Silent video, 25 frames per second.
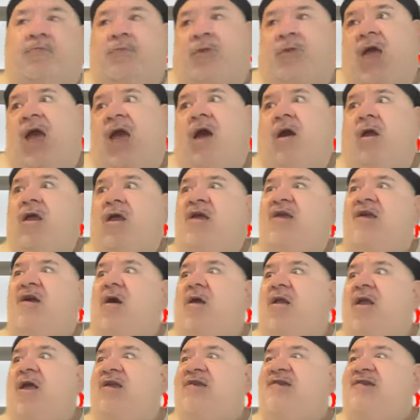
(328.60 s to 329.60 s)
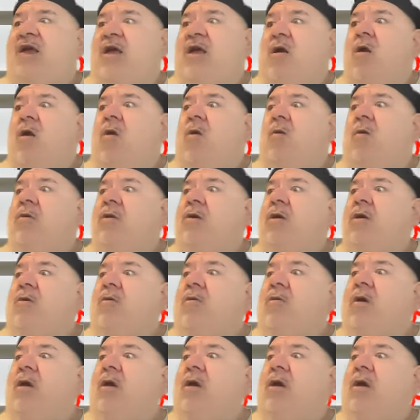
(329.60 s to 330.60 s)
Yeah, they say, oh,
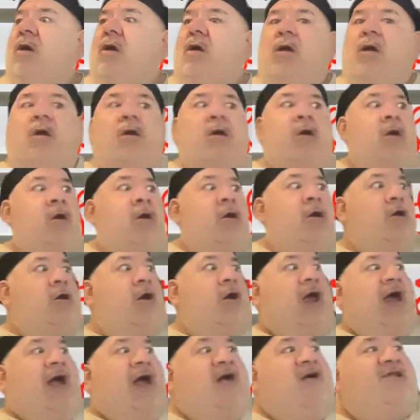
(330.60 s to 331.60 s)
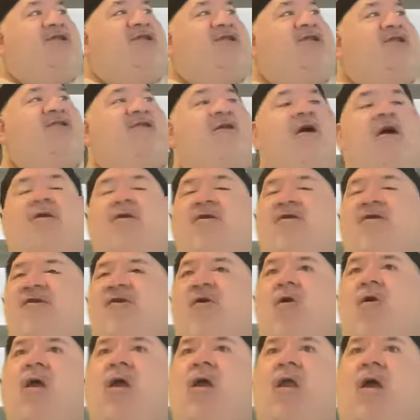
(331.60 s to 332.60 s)
your house is on the
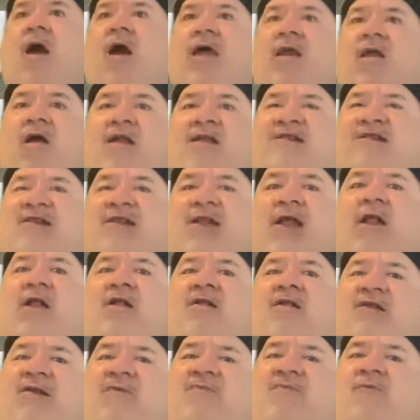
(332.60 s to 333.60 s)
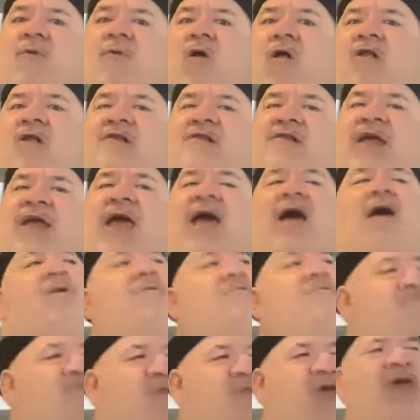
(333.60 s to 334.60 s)
shoreline on stilts. It falls
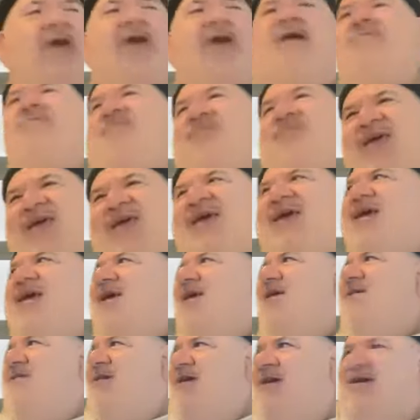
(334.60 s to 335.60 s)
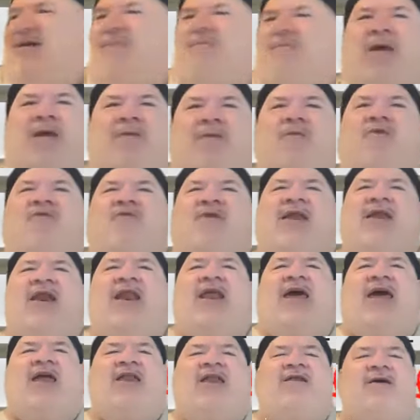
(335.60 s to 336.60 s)
down. Well, you better move
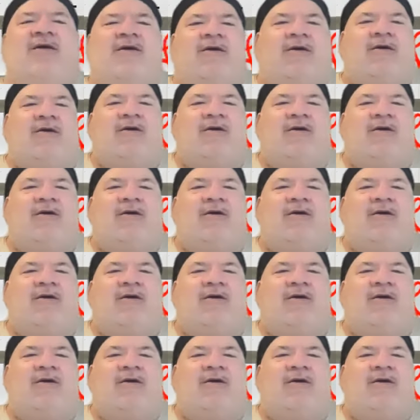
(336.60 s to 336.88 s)
inland.